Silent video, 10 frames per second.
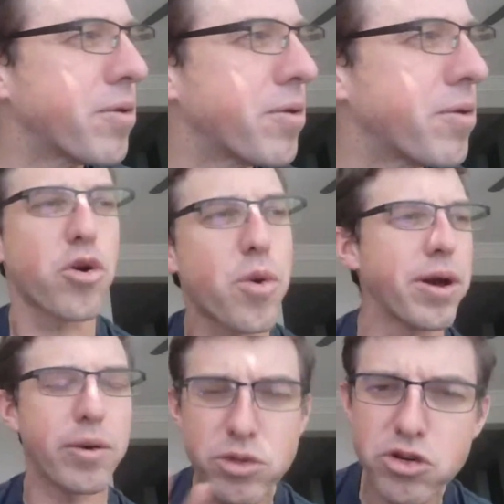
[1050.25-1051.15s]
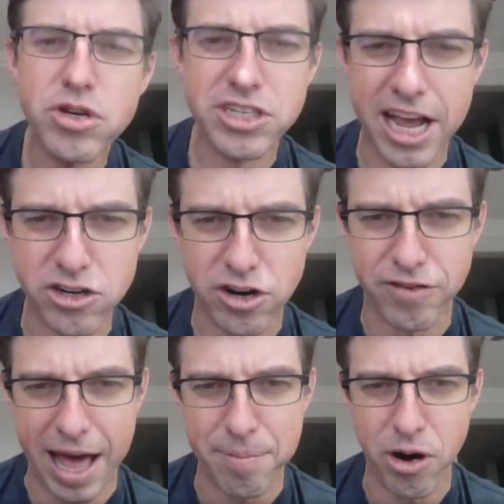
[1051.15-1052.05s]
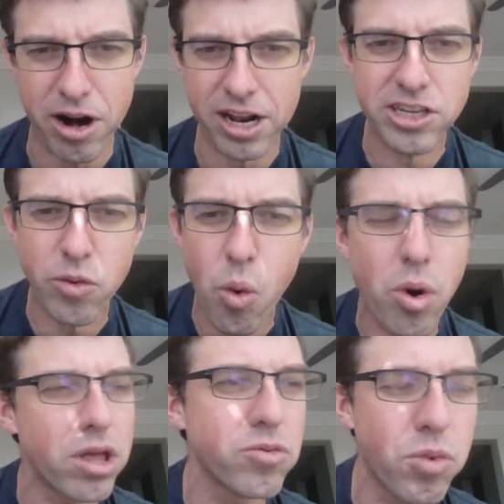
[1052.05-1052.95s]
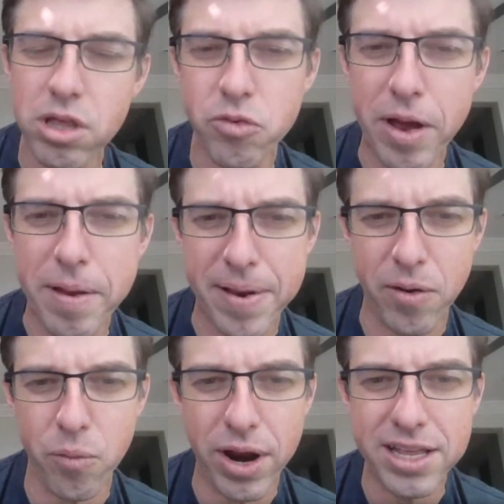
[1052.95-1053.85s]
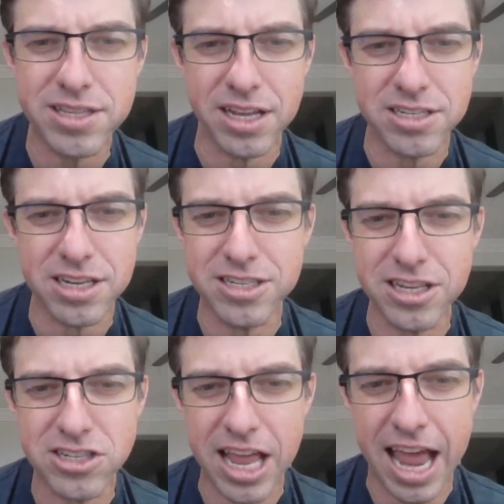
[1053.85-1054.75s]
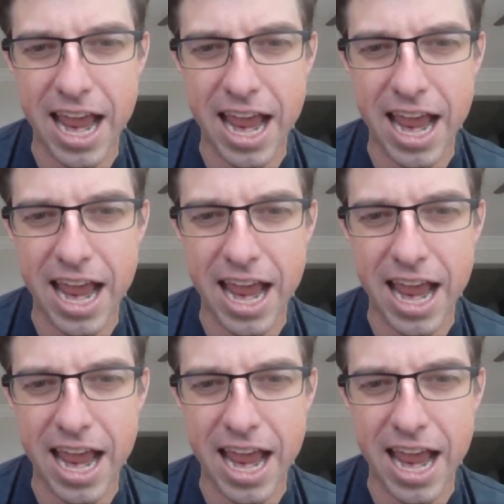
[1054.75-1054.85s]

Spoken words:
It's like, don't worry, like we'll do Cassandra for that part. It's like, well, wait a minute, what is this? Is this